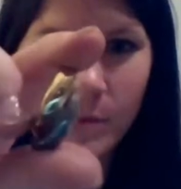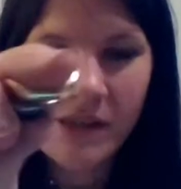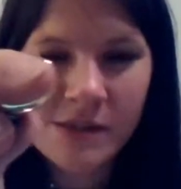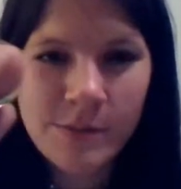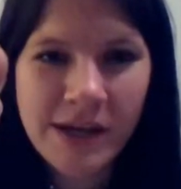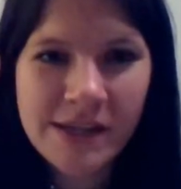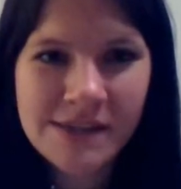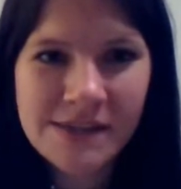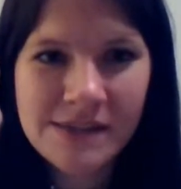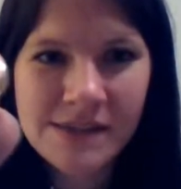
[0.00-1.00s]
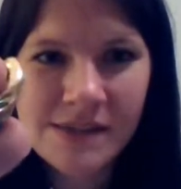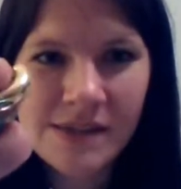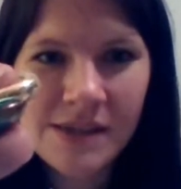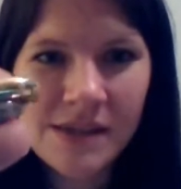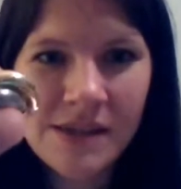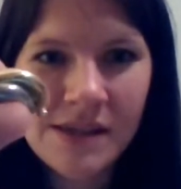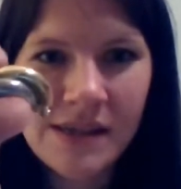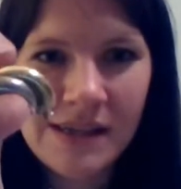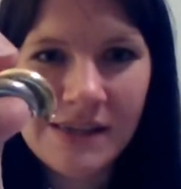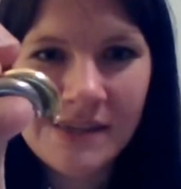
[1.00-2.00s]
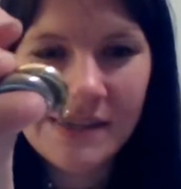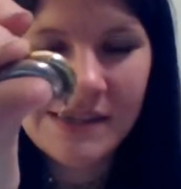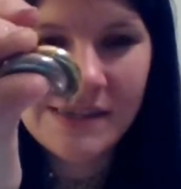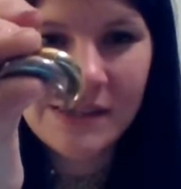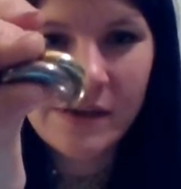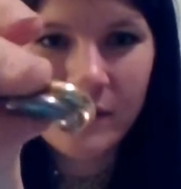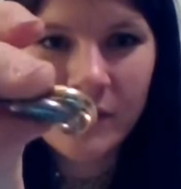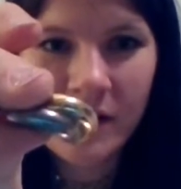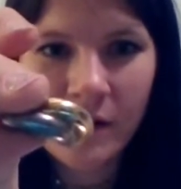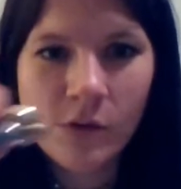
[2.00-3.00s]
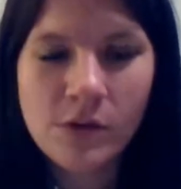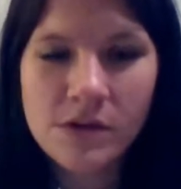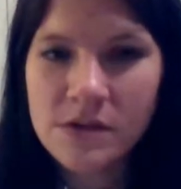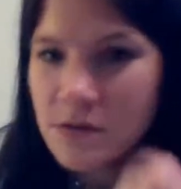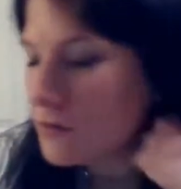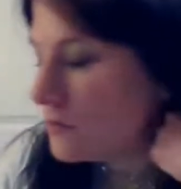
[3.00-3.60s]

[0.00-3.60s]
place your bets. Is this silver and gold?